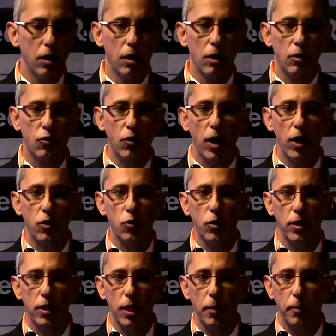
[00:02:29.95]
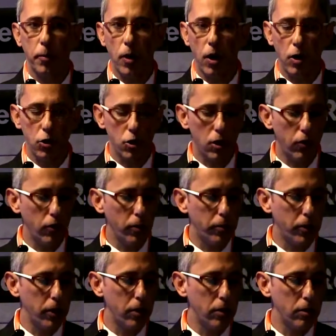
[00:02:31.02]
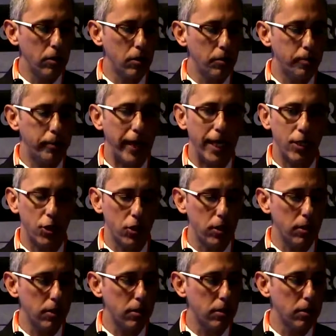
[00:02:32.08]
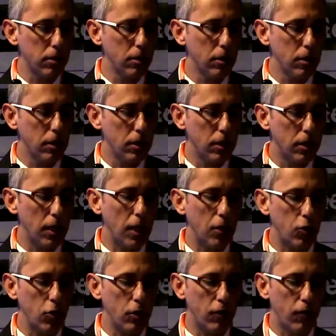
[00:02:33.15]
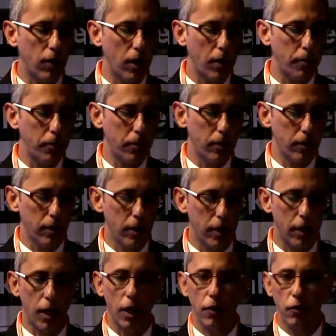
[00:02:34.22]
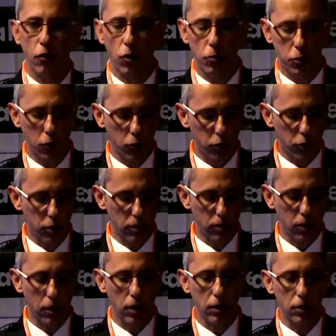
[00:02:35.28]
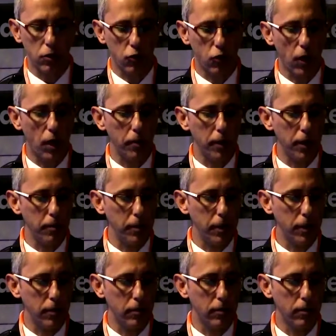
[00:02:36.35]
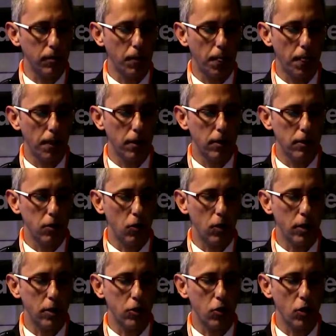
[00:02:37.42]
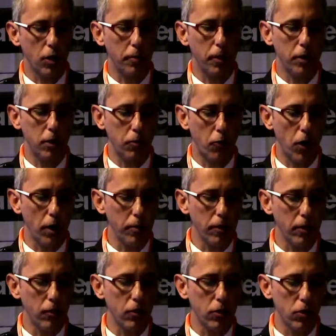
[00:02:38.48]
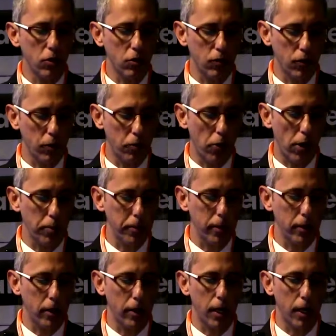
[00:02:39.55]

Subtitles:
Try to attempt partial repair, patches, deltoid flap, and other options which I'm going to describe in a minute. So let's talk about debridement. The results of debridement are